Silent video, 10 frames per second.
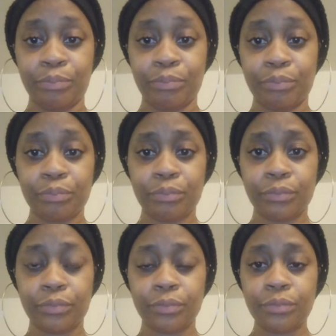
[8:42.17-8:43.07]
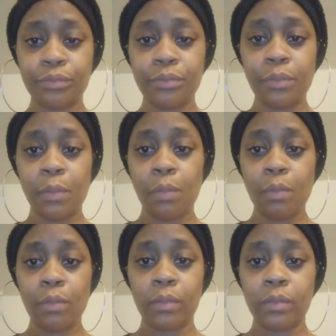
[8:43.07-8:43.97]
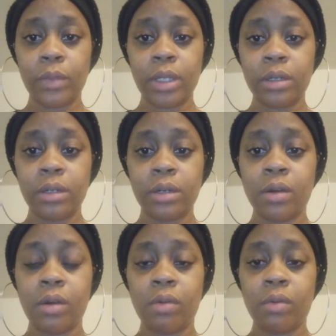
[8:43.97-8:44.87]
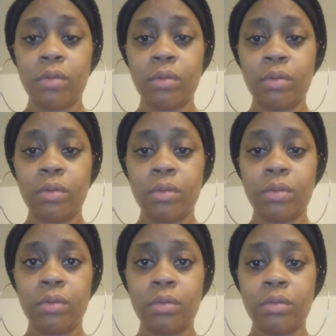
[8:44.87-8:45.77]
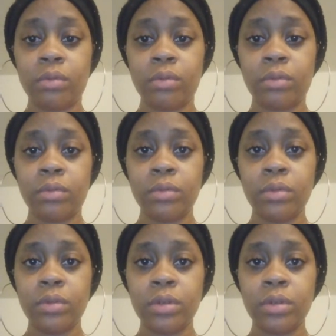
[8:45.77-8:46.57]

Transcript: [no speech]